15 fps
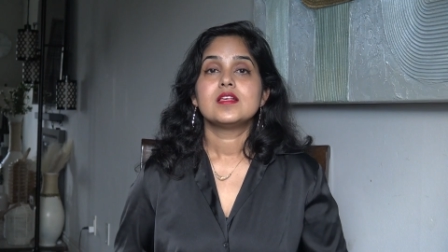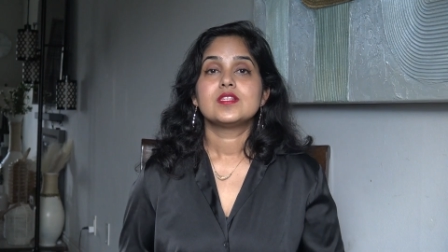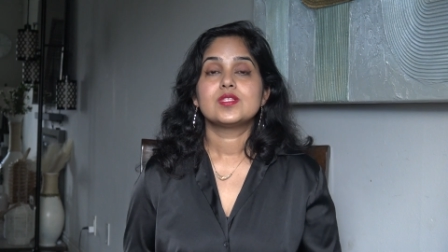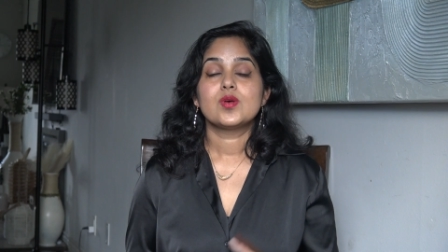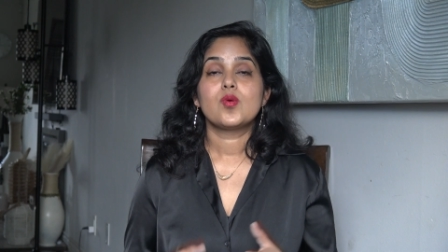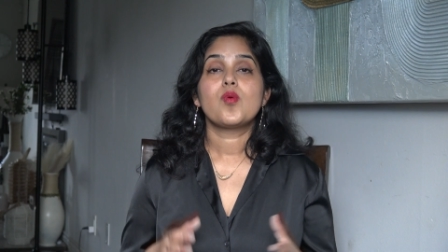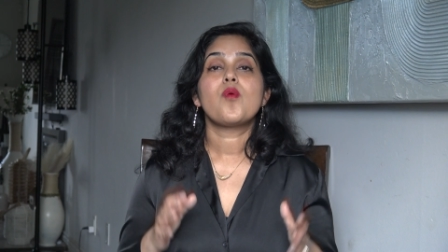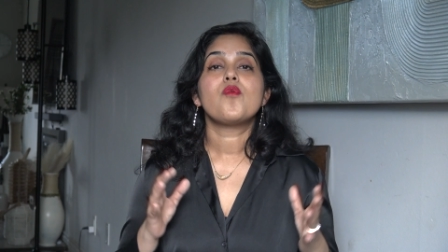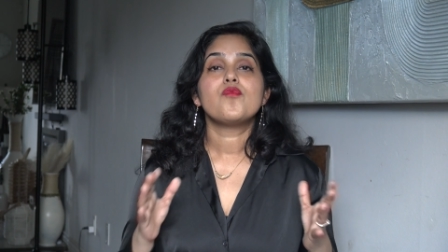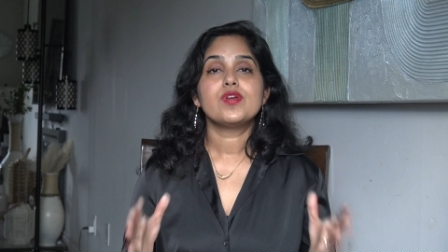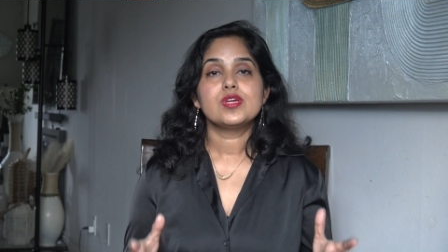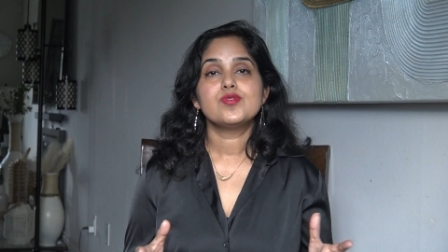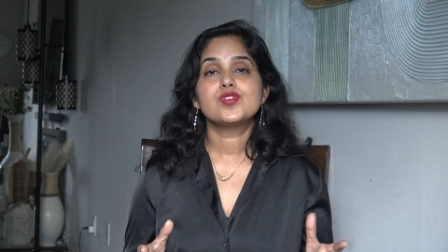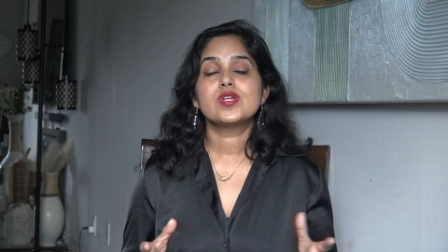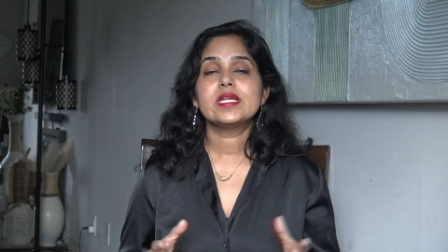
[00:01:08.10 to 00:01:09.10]
So we
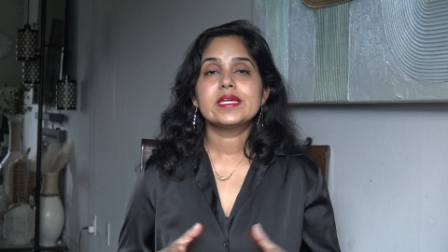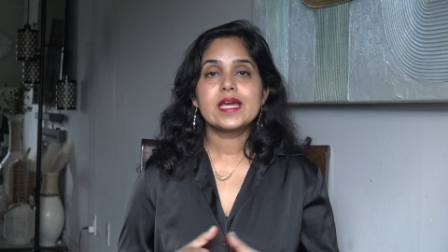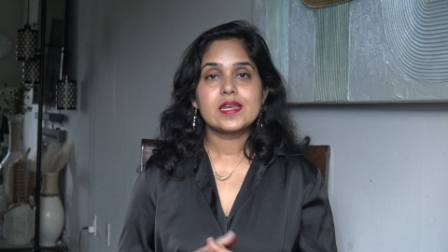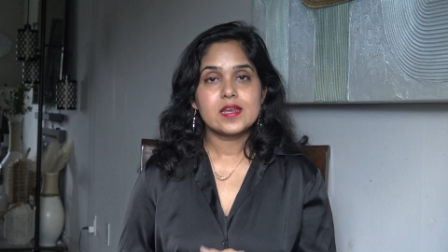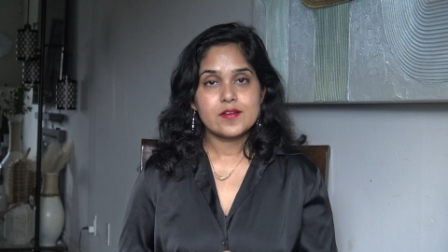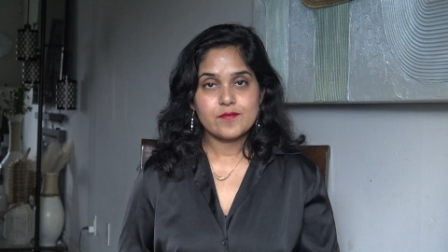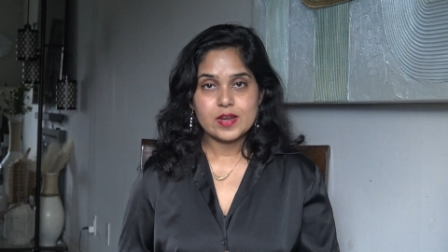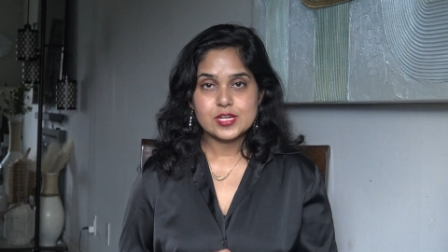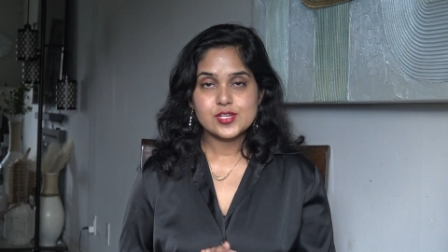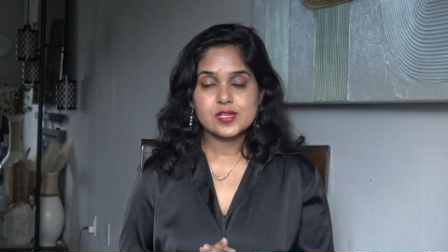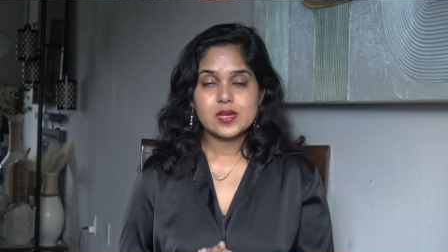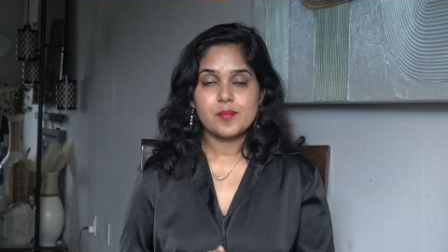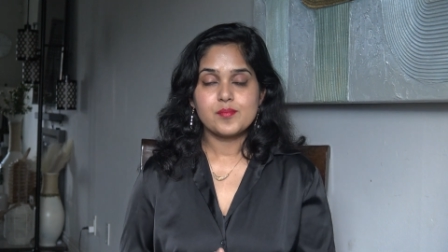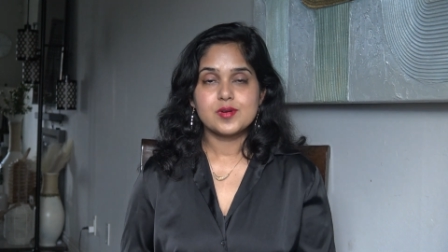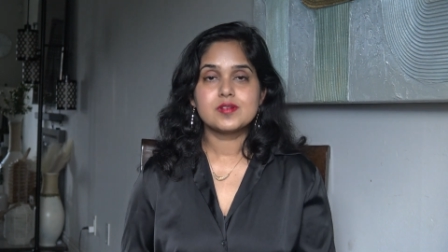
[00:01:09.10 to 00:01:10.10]
usually get inflation
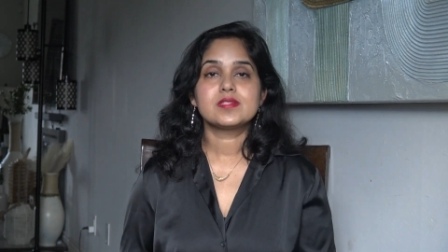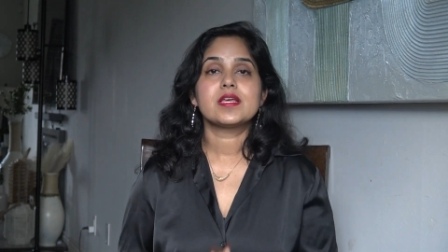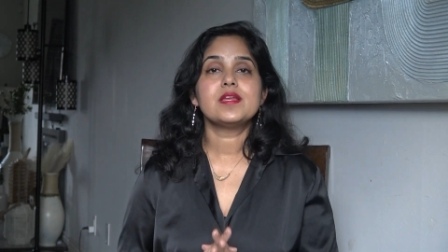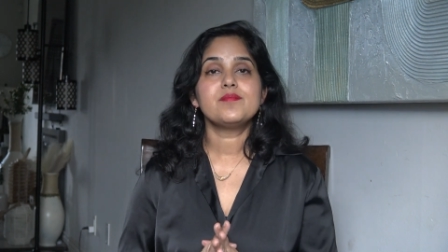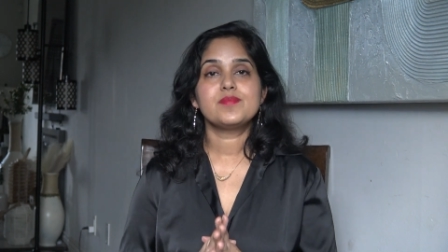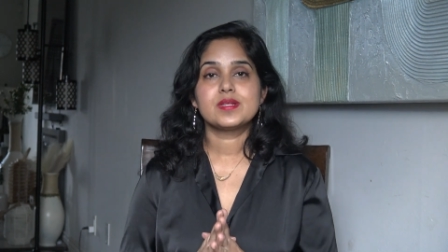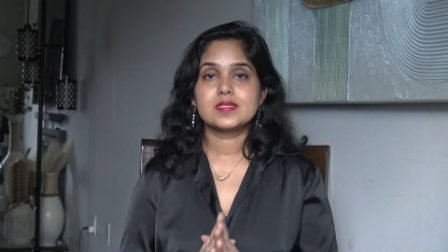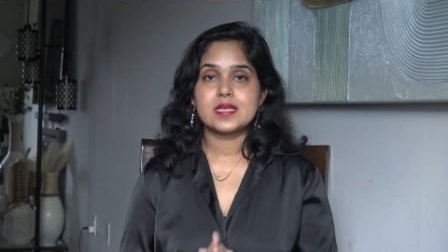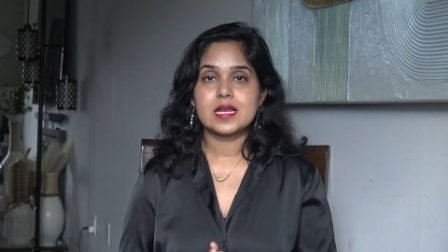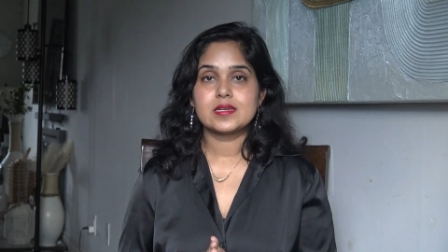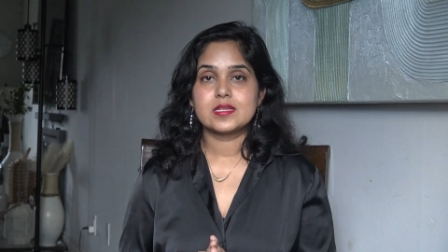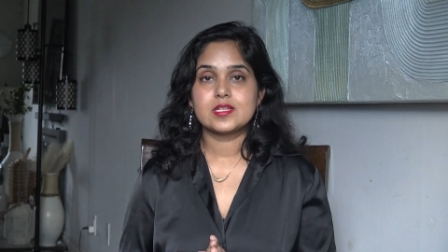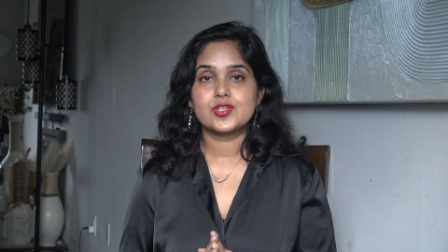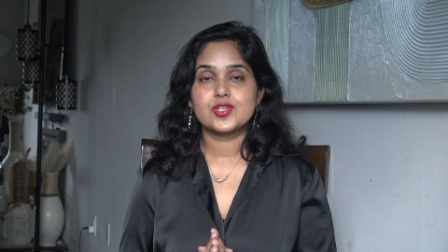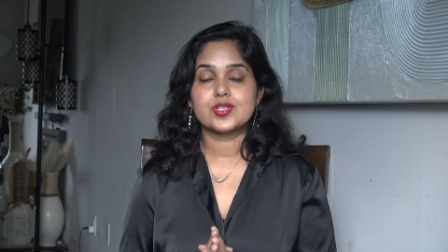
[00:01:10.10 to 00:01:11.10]
numbers in
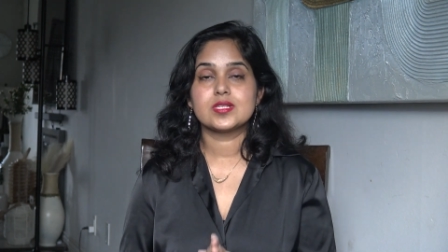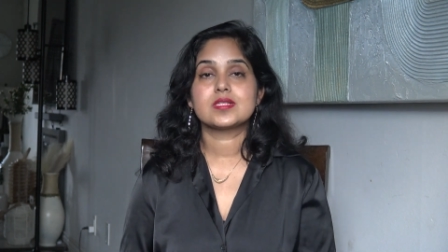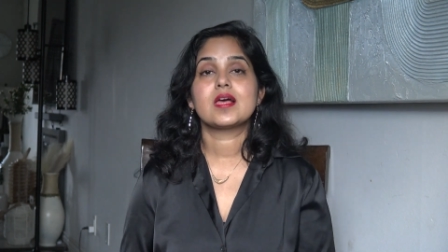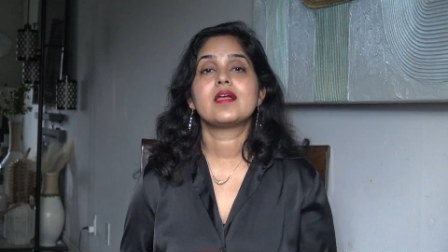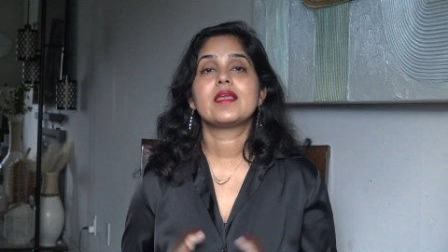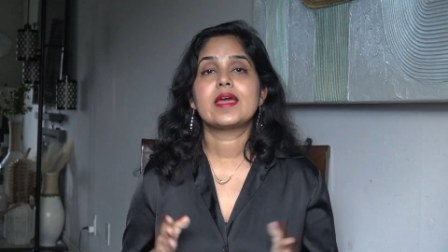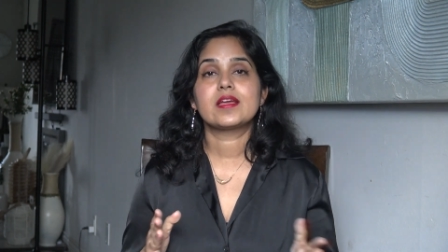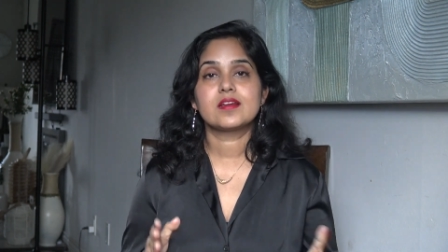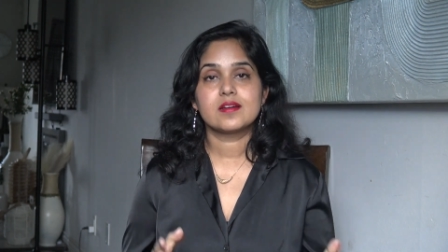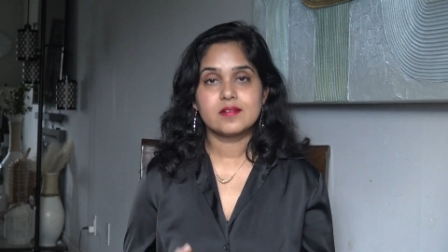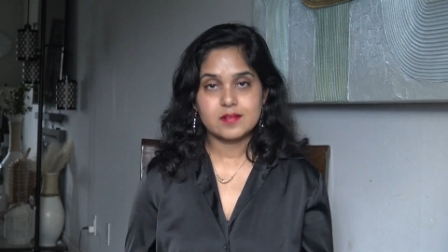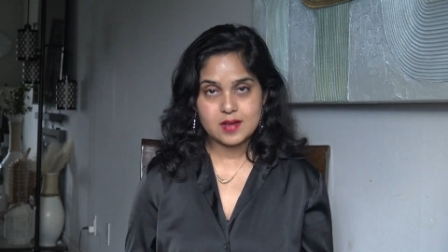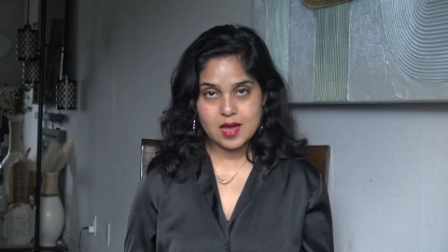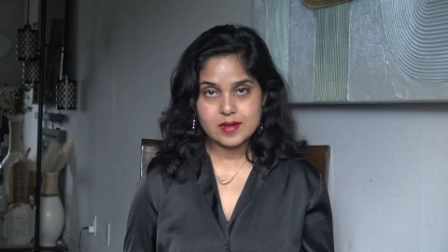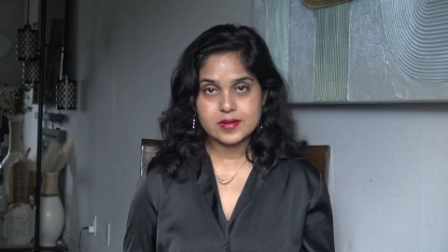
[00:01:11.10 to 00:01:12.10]
percentages, like
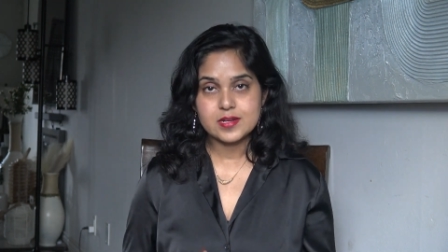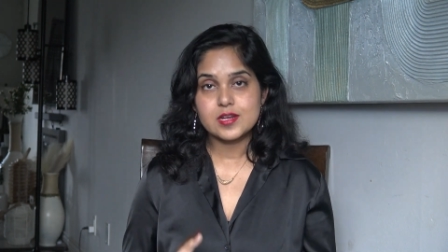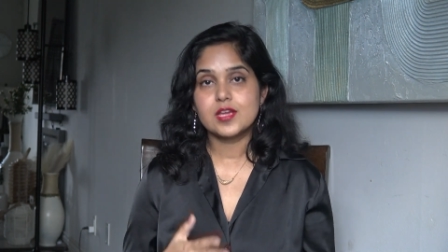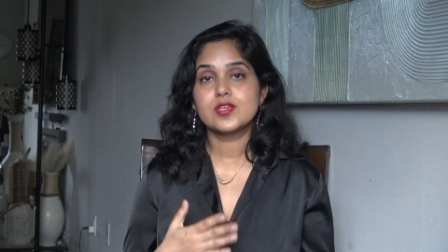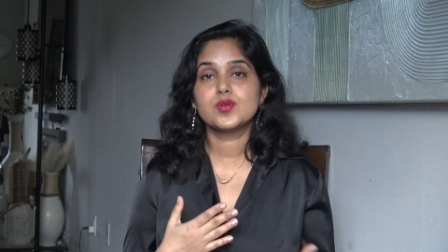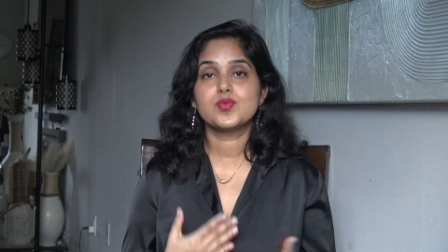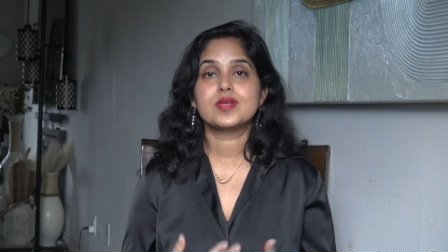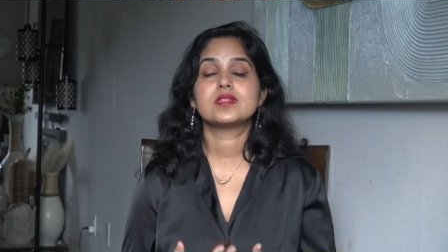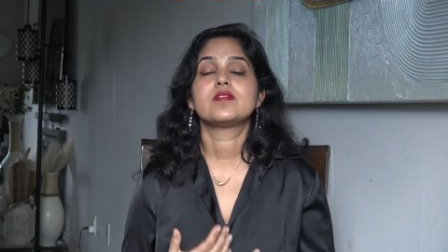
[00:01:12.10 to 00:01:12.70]
current US